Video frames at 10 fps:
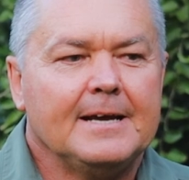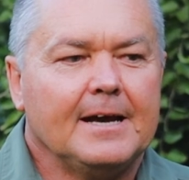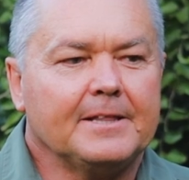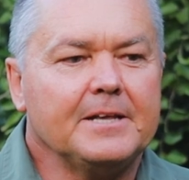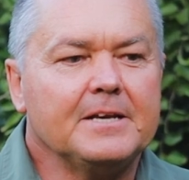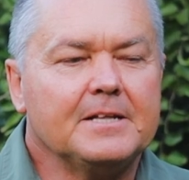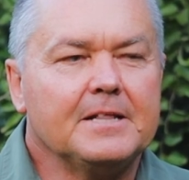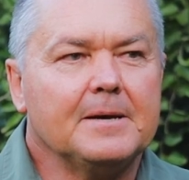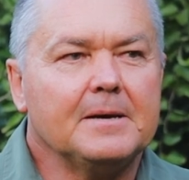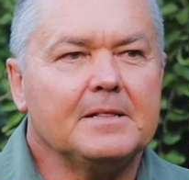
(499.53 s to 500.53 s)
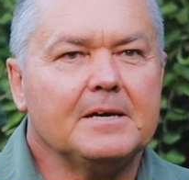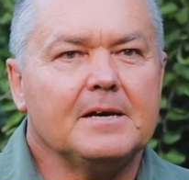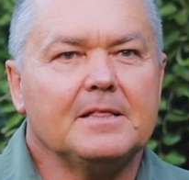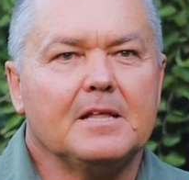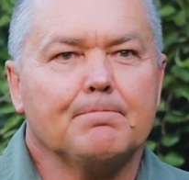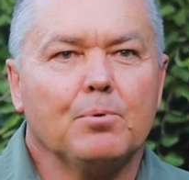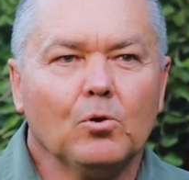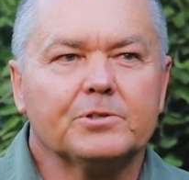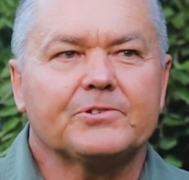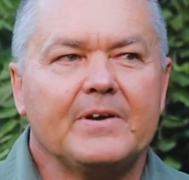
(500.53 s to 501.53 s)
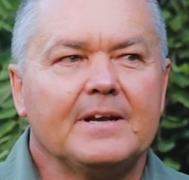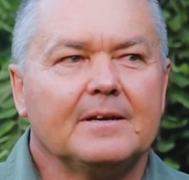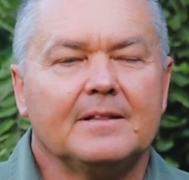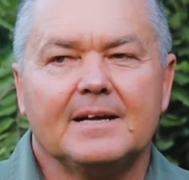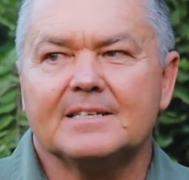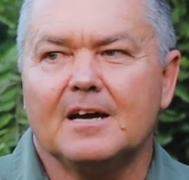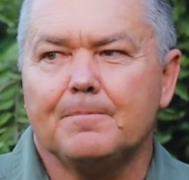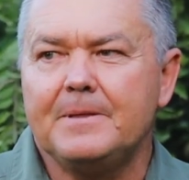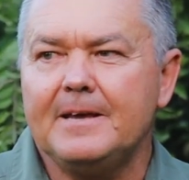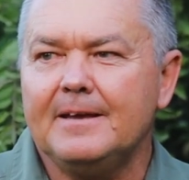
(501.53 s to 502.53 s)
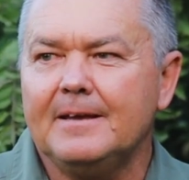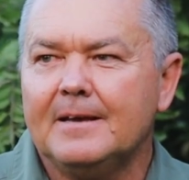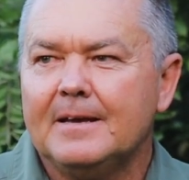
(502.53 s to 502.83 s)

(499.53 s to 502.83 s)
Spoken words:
I think the bull string that's up there